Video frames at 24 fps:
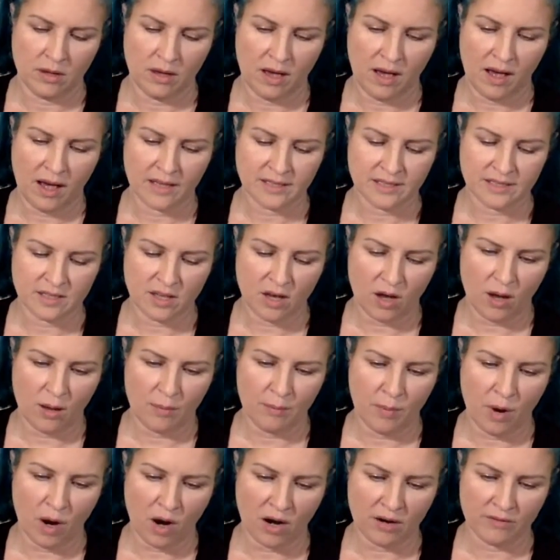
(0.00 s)
I saw
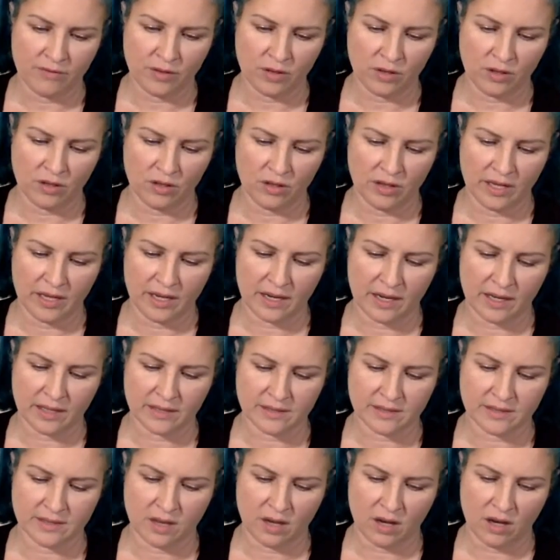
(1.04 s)
Marvel and I
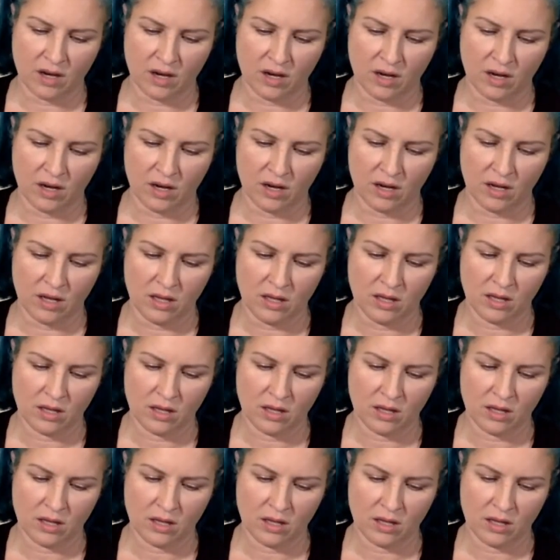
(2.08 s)
saw.